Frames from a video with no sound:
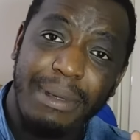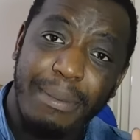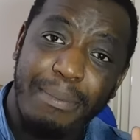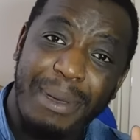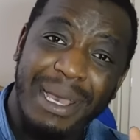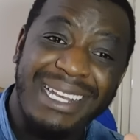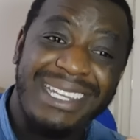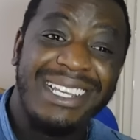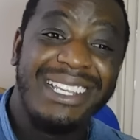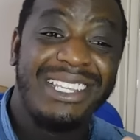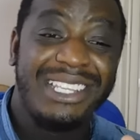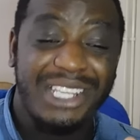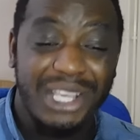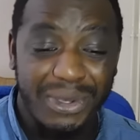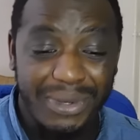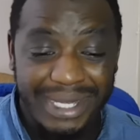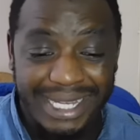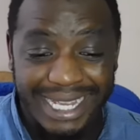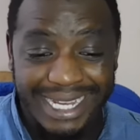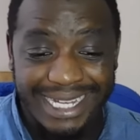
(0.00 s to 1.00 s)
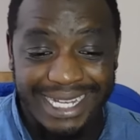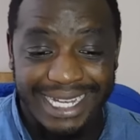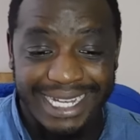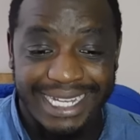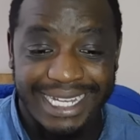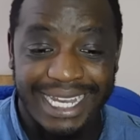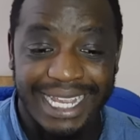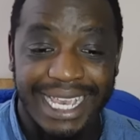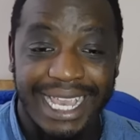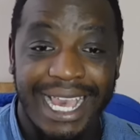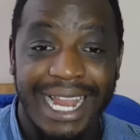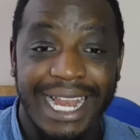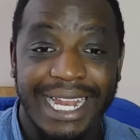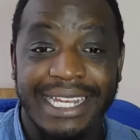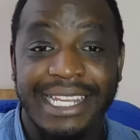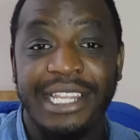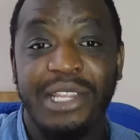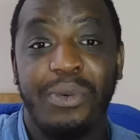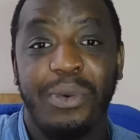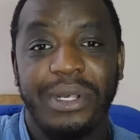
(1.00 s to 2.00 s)
be better suited to
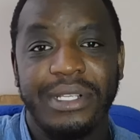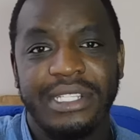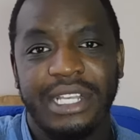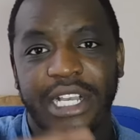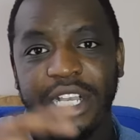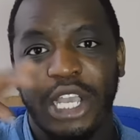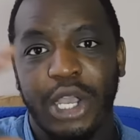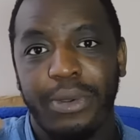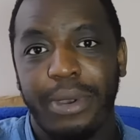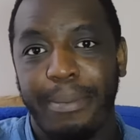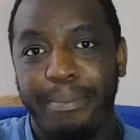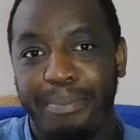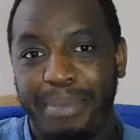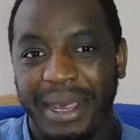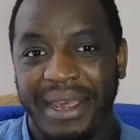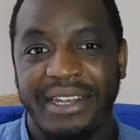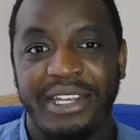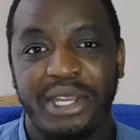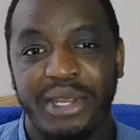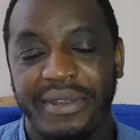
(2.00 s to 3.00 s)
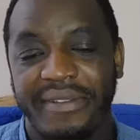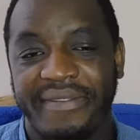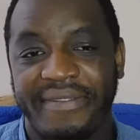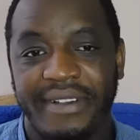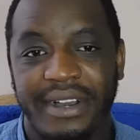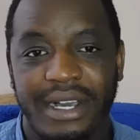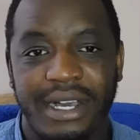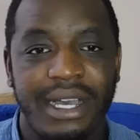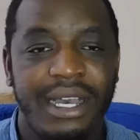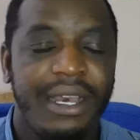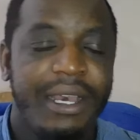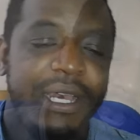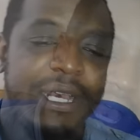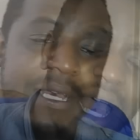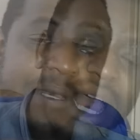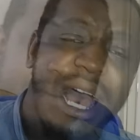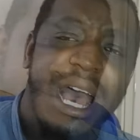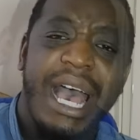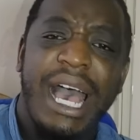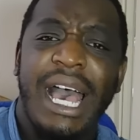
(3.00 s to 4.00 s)
collecting the ones that go a bit too far,
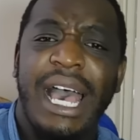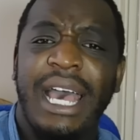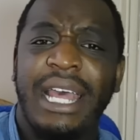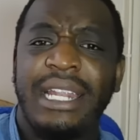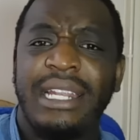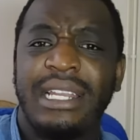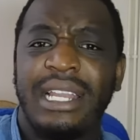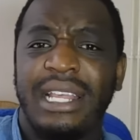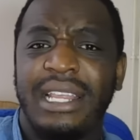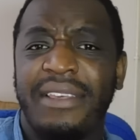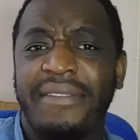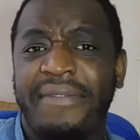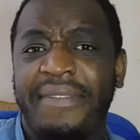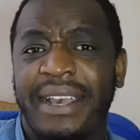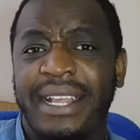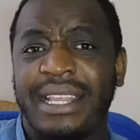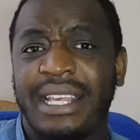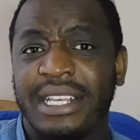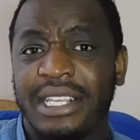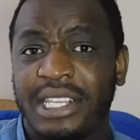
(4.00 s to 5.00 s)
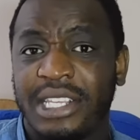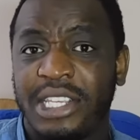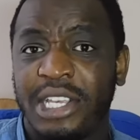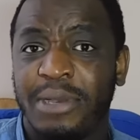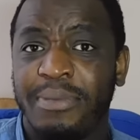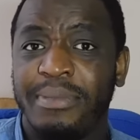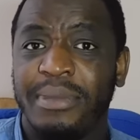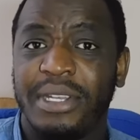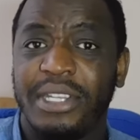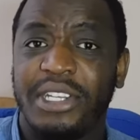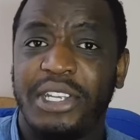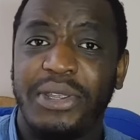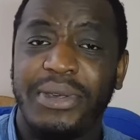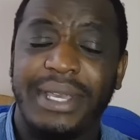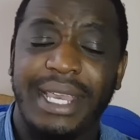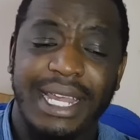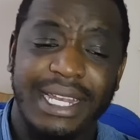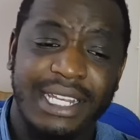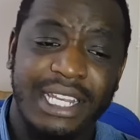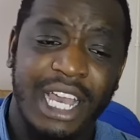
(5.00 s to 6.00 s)
and the fact that some do
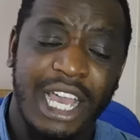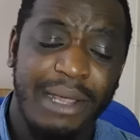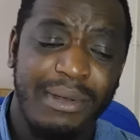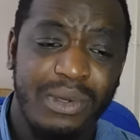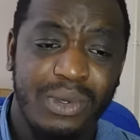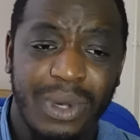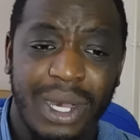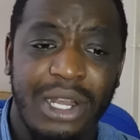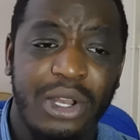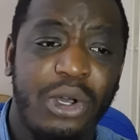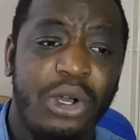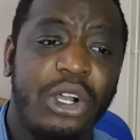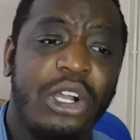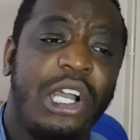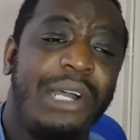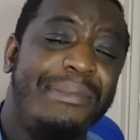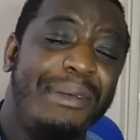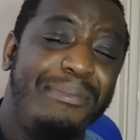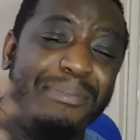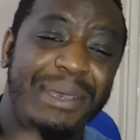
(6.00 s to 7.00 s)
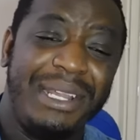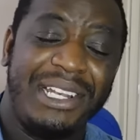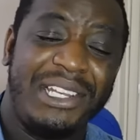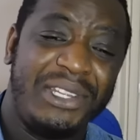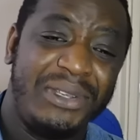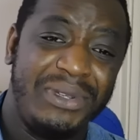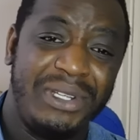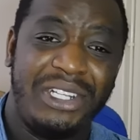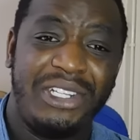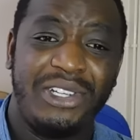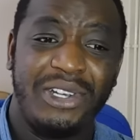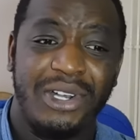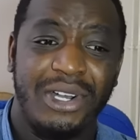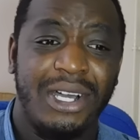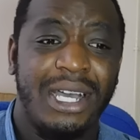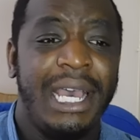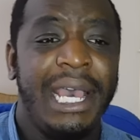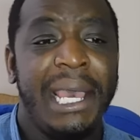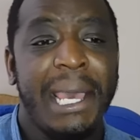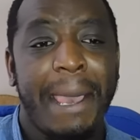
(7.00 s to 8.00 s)
get timed well or come a bit too
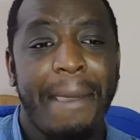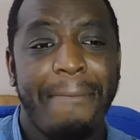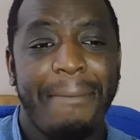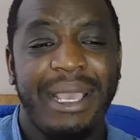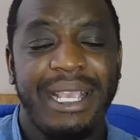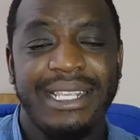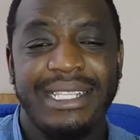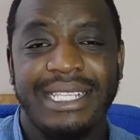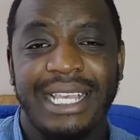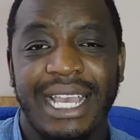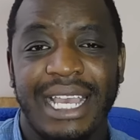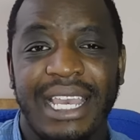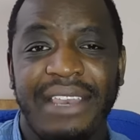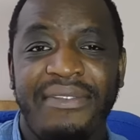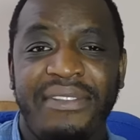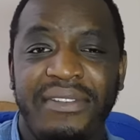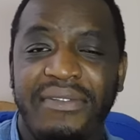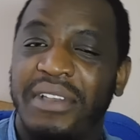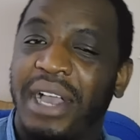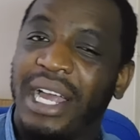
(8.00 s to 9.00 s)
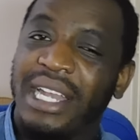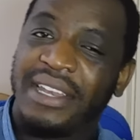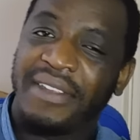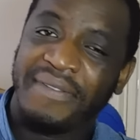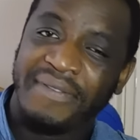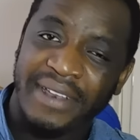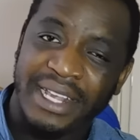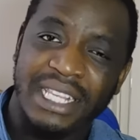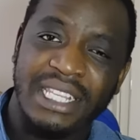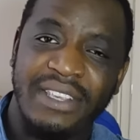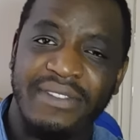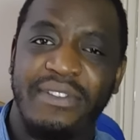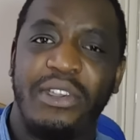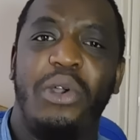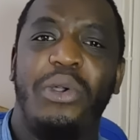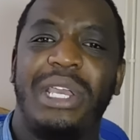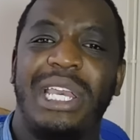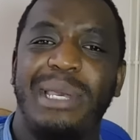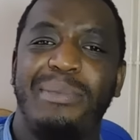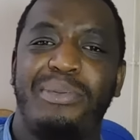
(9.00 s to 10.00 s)
short means that if you've got a defensive
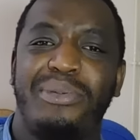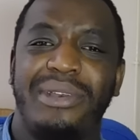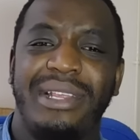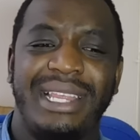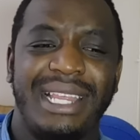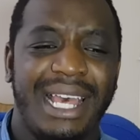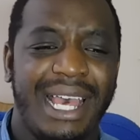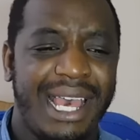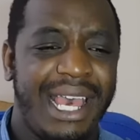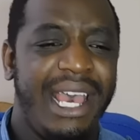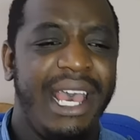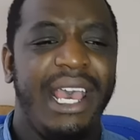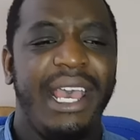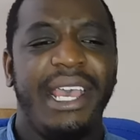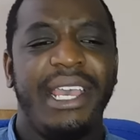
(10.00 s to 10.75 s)
goalkeeper in there,